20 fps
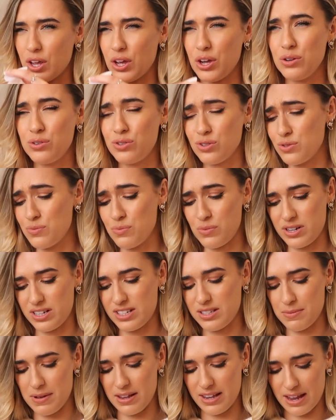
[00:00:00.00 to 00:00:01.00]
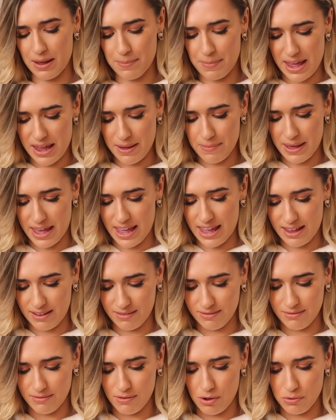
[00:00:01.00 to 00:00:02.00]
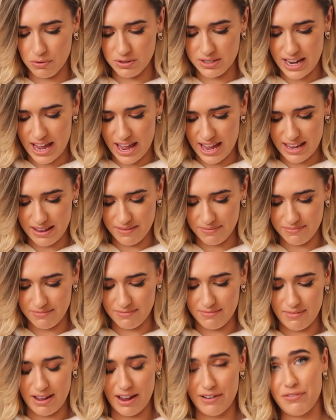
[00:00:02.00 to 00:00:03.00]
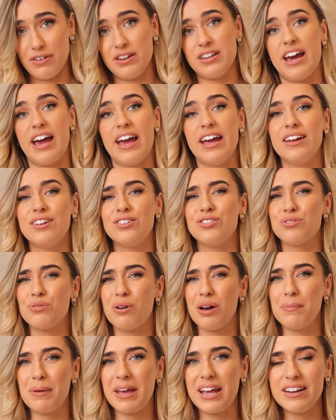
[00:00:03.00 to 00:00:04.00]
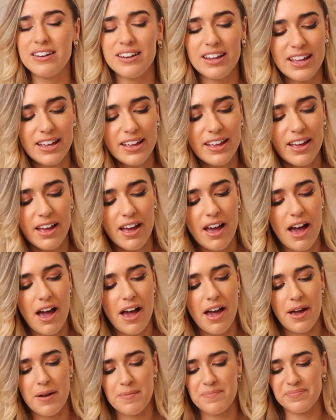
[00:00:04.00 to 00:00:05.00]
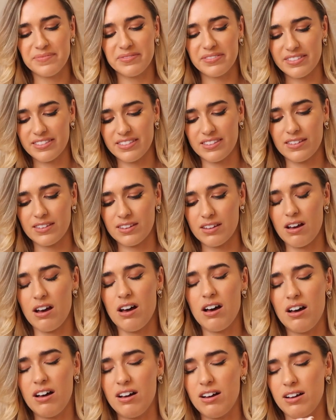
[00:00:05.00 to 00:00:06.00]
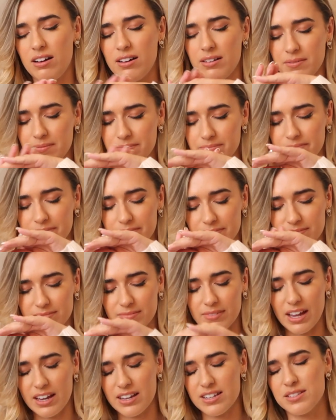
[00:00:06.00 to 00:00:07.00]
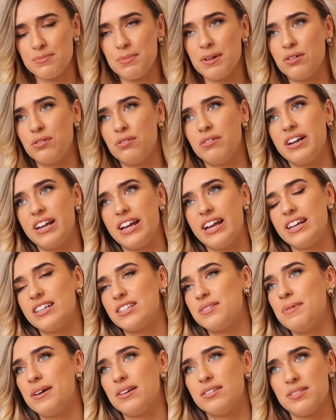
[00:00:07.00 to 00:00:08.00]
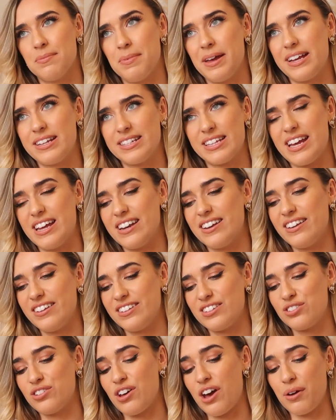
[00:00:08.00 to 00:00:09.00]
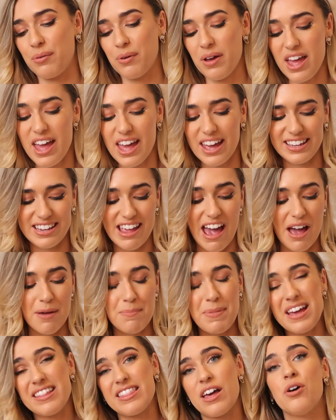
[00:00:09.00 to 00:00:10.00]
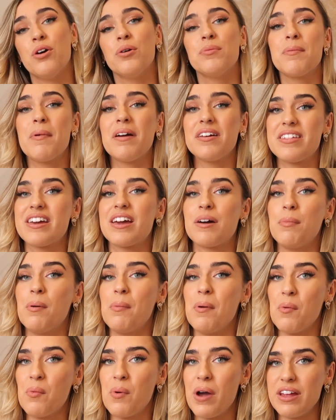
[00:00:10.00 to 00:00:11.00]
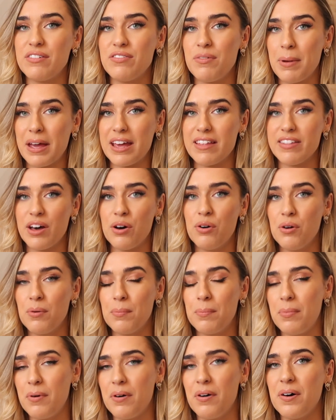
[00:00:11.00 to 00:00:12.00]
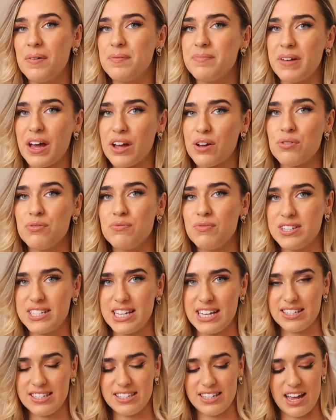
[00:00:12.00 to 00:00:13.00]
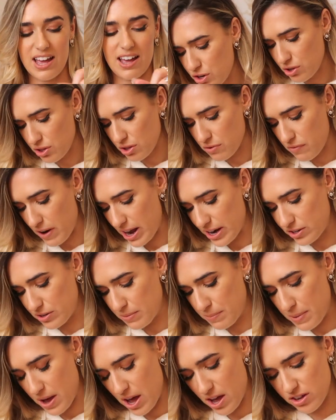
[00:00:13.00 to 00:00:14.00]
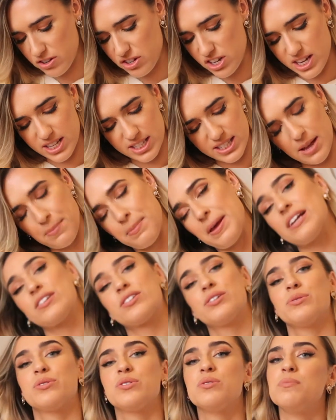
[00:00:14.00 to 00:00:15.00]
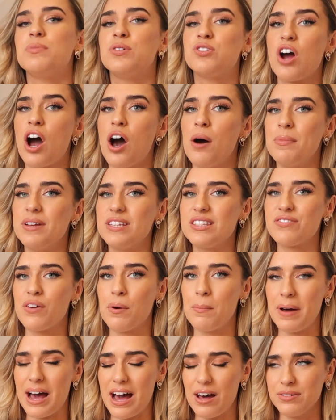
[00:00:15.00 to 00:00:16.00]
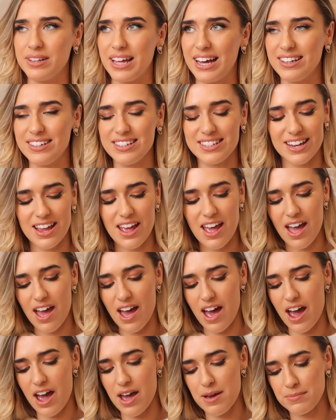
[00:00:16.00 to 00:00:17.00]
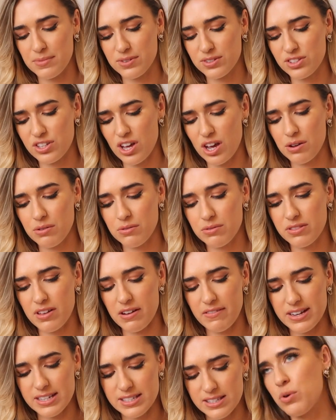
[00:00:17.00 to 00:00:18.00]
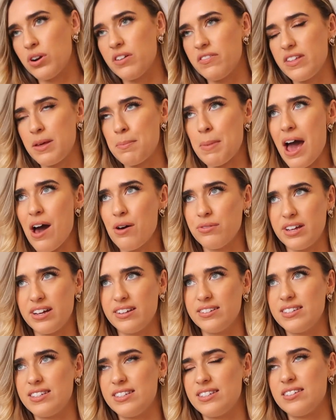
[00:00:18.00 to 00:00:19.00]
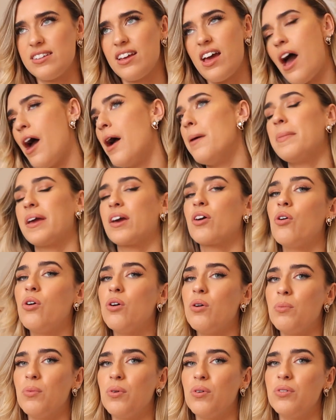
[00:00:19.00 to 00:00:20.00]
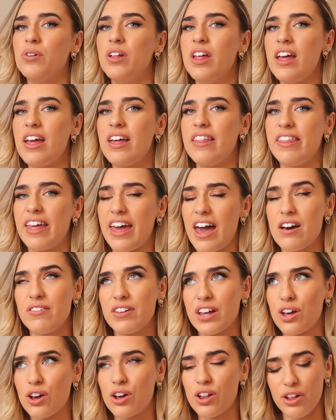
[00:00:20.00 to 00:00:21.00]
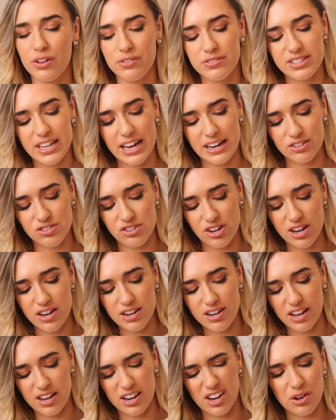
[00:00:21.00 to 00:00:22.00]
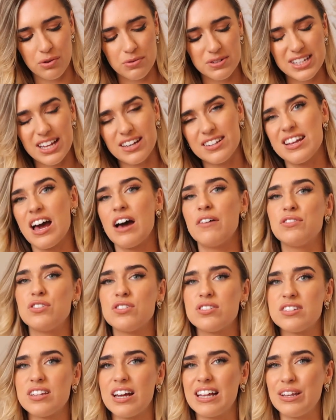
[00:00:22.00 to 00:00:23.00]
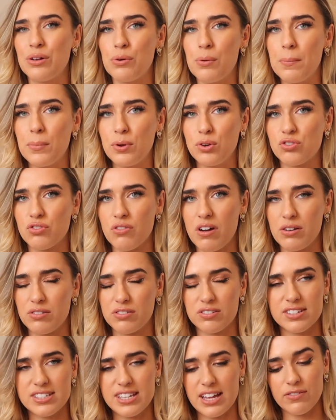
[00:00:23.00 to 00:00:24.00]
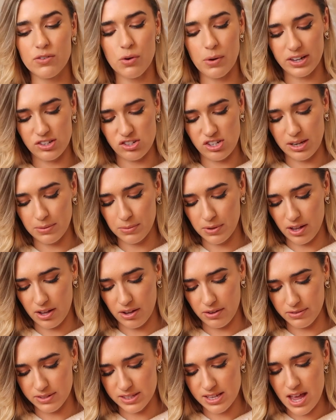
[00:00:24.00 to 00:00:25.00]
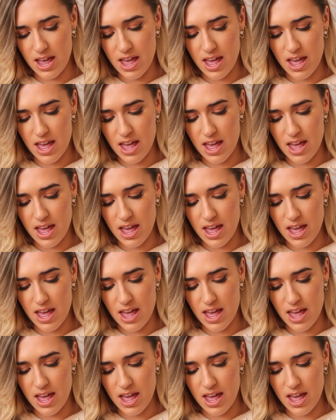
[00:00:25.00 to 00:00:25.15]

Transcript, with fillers: who doesn't want to smell like a baby all day every day do you know what I mean um, oh, I can smell it already. It smells amazing. So yeah, I picked that up. You might think I'm a bit weird for picking that up, but I couldn't resist it. Another random purchase. I picked up some pyjamas from Poundland. Um, so there is in one of the Poundlands um, in Cornwall, they have like a clothes section and I always like to have just a little mooch around because they have quite cheap clothes.